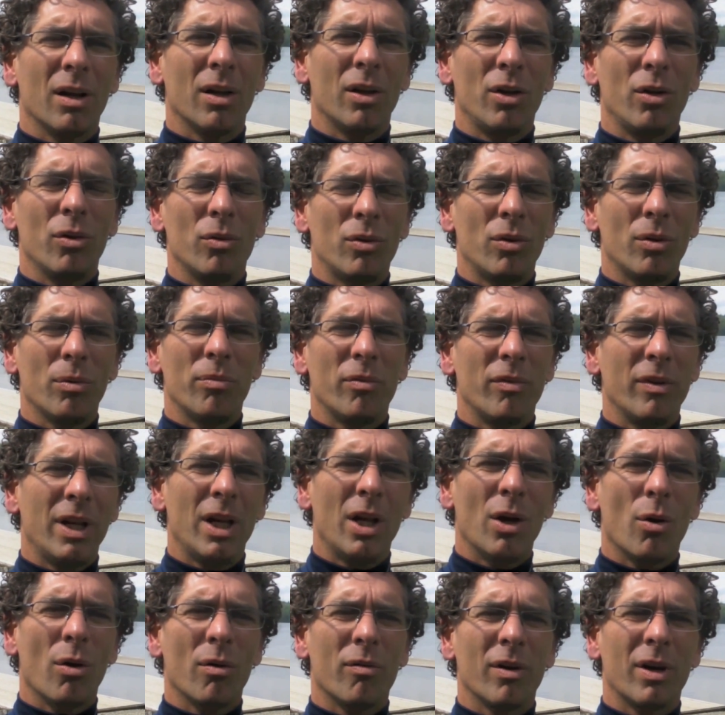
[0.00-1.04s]
YouTube
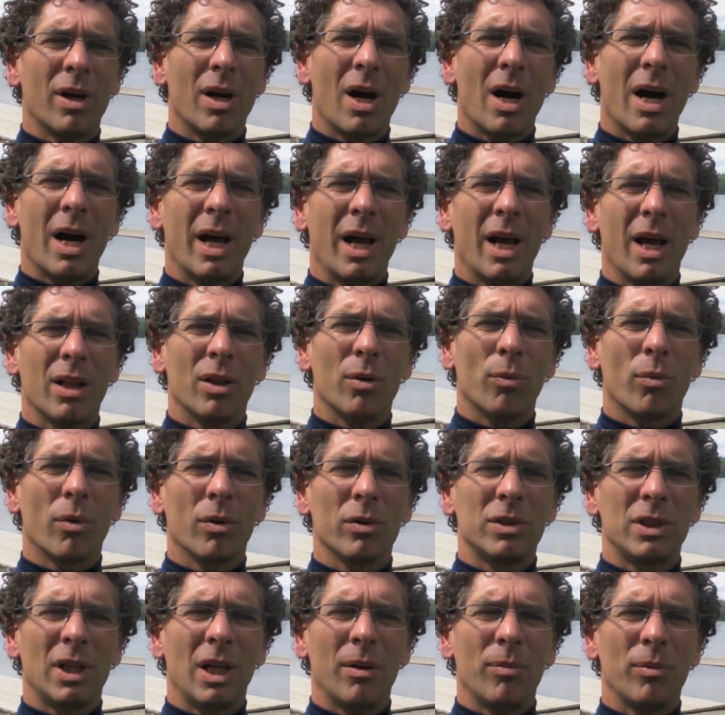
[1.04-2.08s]
video of a guy at the World
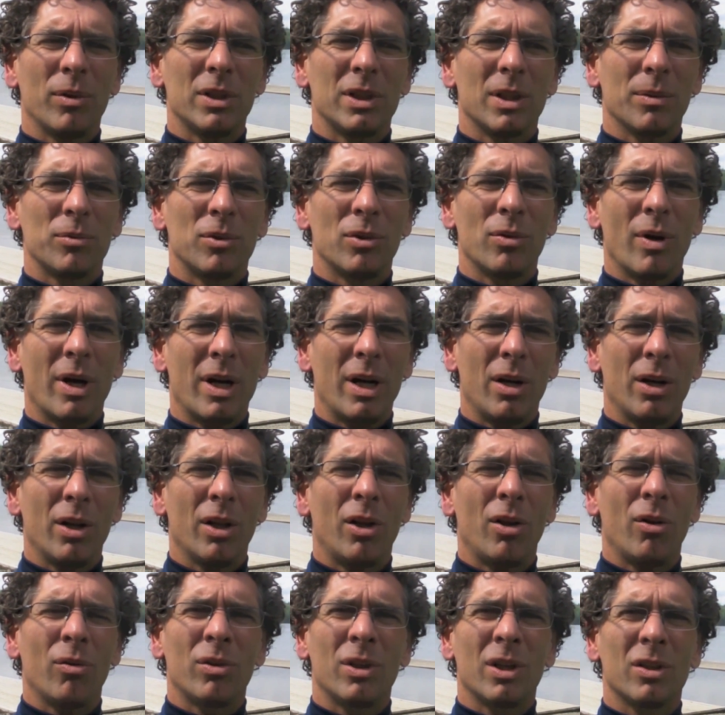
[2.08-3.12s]
Championships who had an
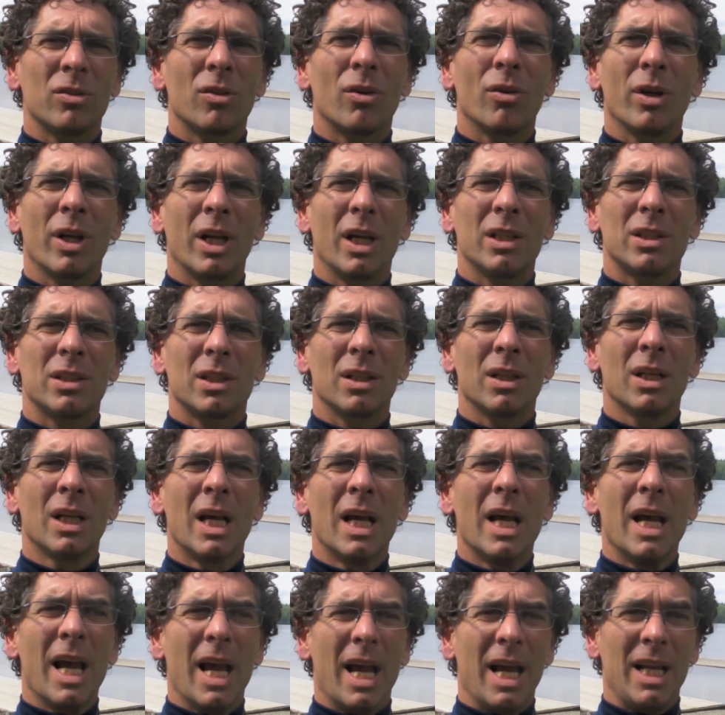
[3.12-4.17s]
acute disc herniation,
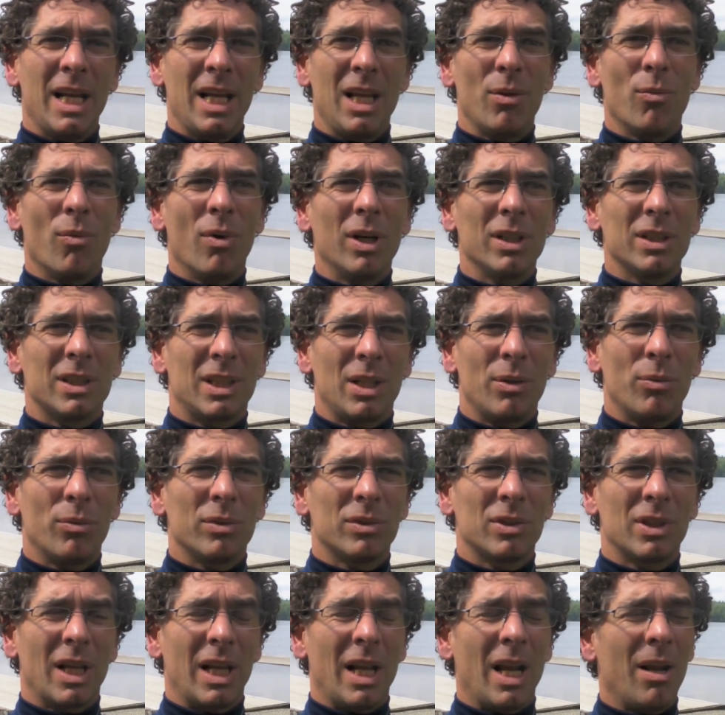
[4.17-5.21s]
and he was,
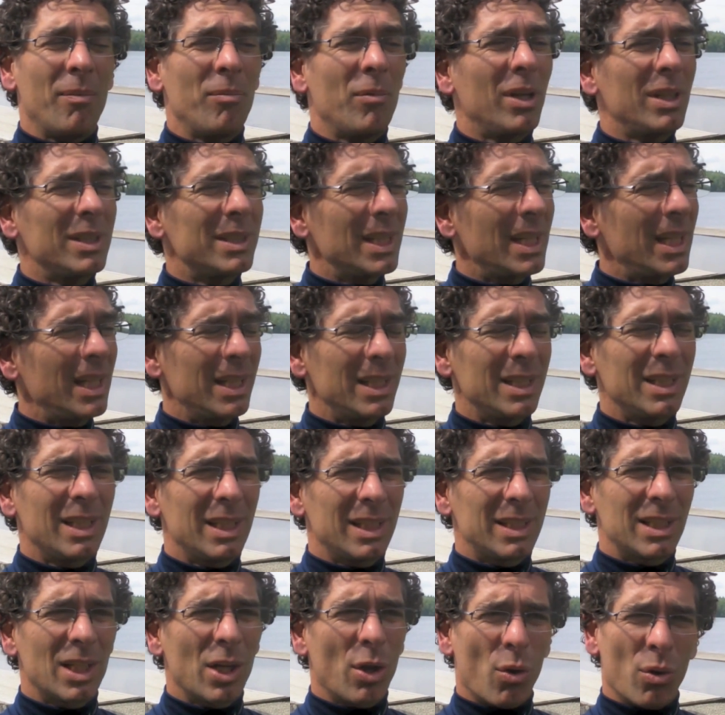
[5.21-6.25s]
and I'm not saying
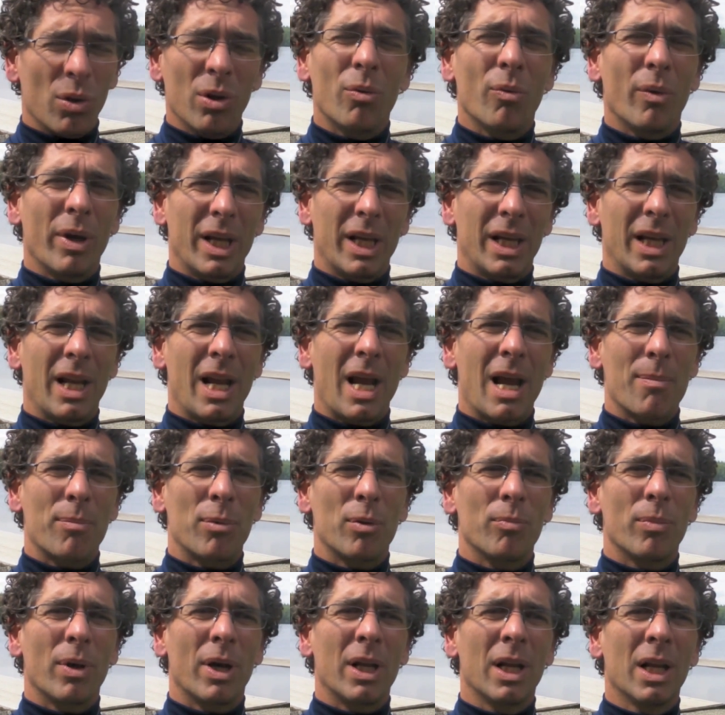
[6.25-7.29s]
it's the only way it can happen,
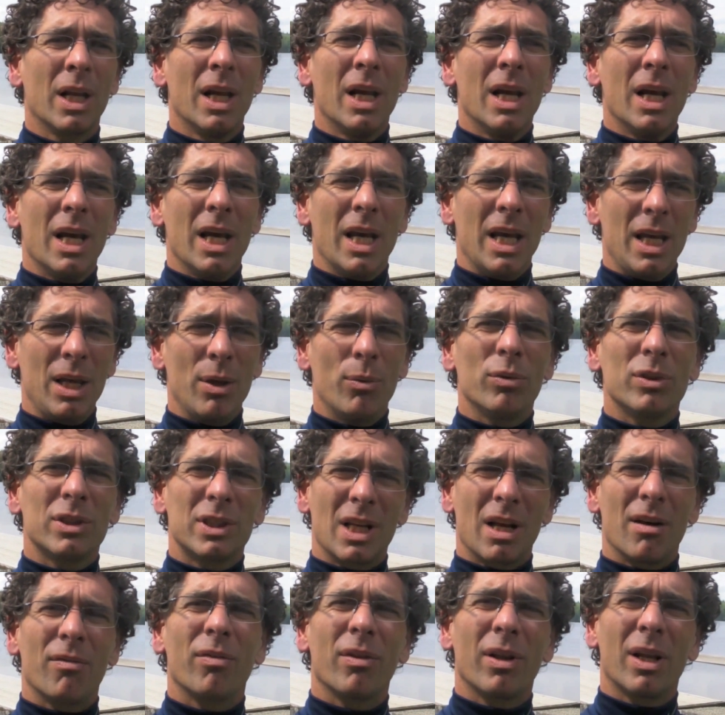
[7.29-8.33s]
but he was
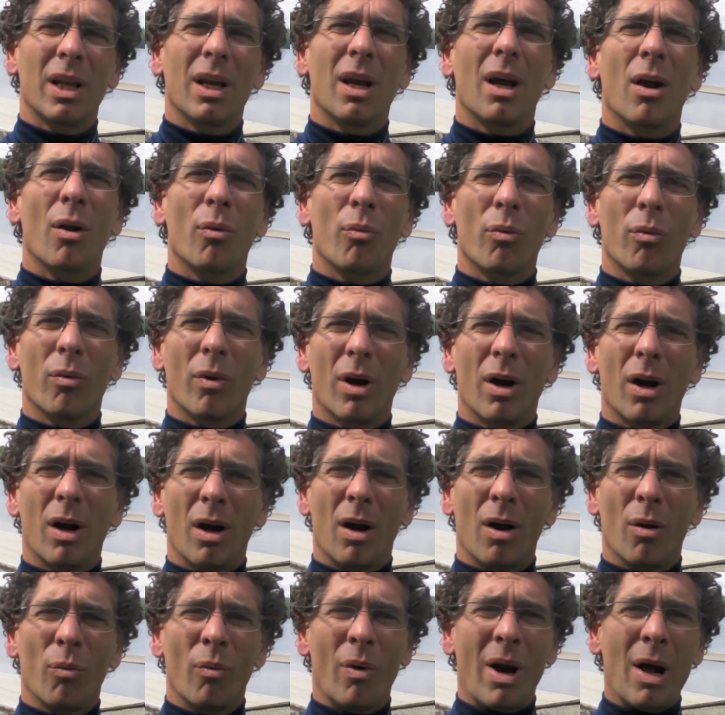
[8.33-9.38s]
definitely
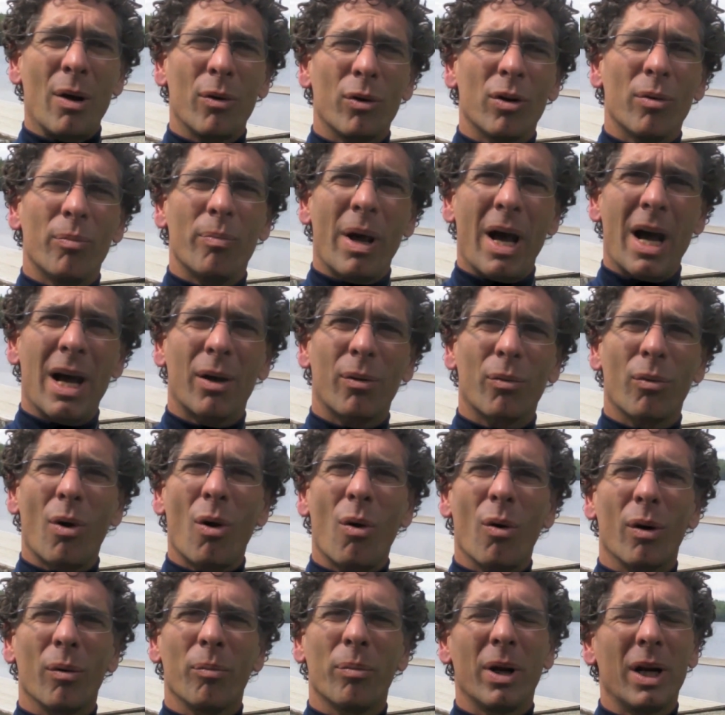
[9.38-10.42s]
a rounded back
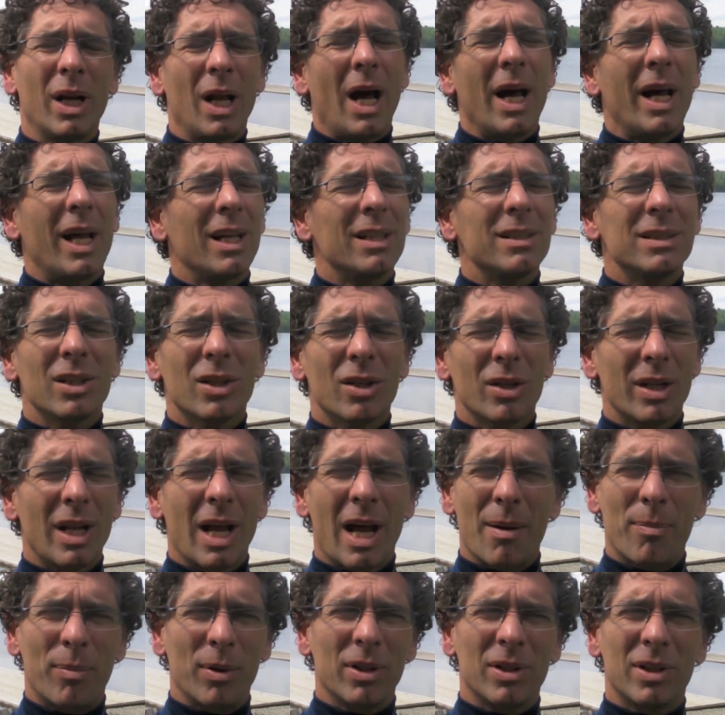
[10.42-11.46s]
rower. But I guess it could
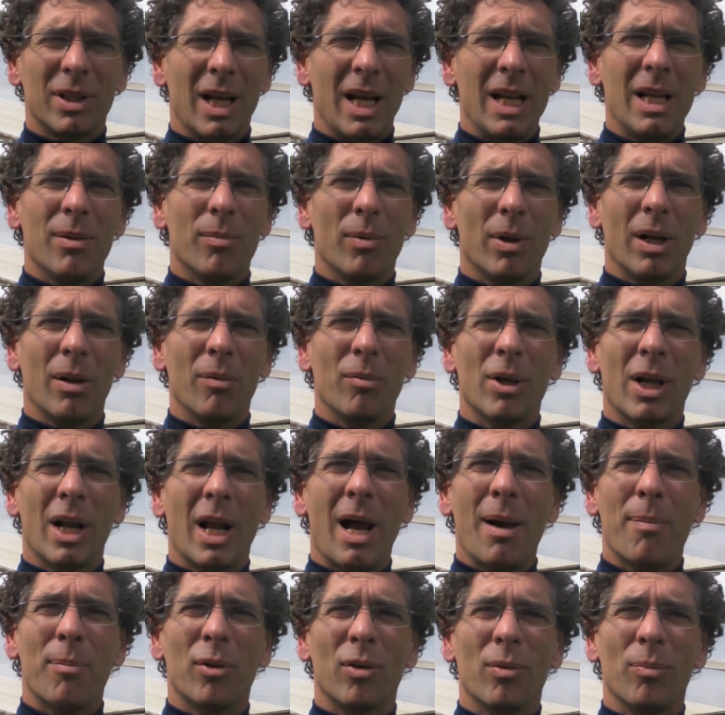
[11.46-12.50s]
happen to anybody. I mean, it
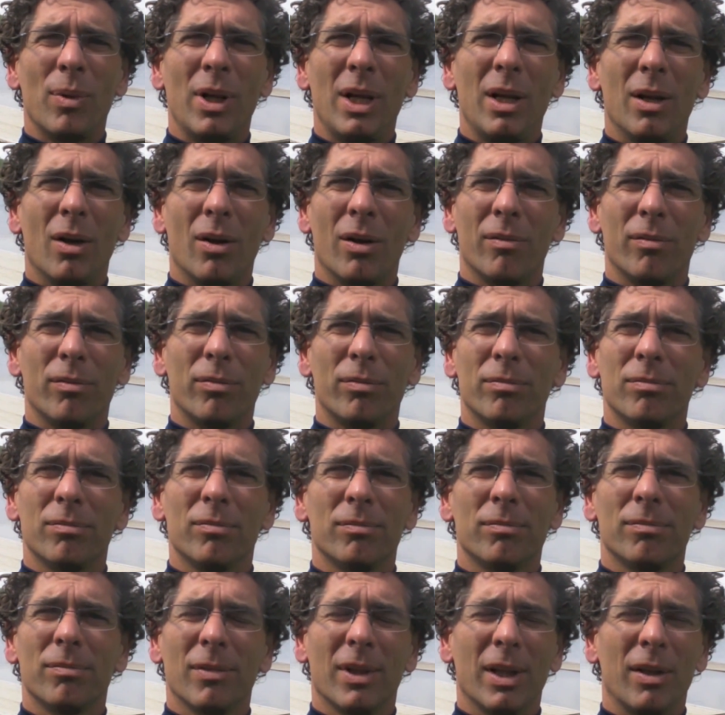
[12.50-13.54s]
happened to me
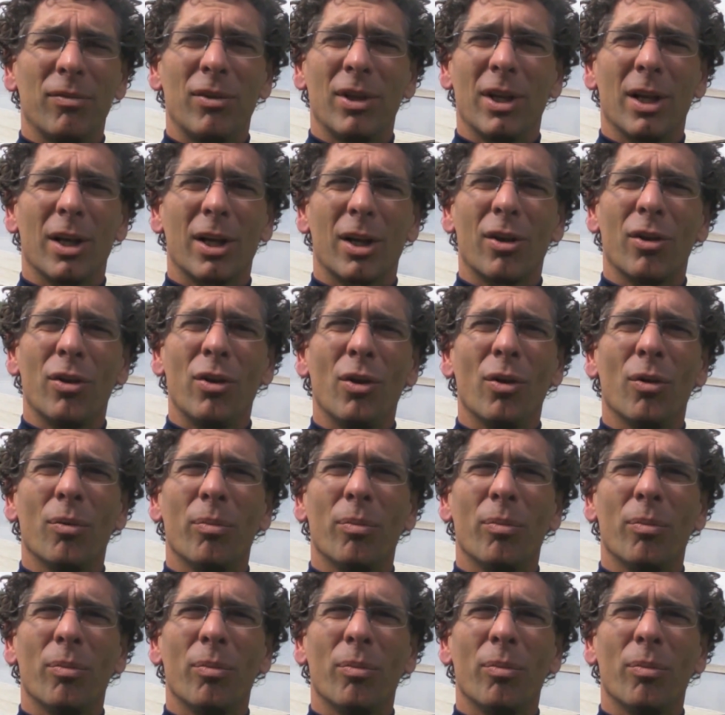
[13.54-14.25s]
lifting a canoe,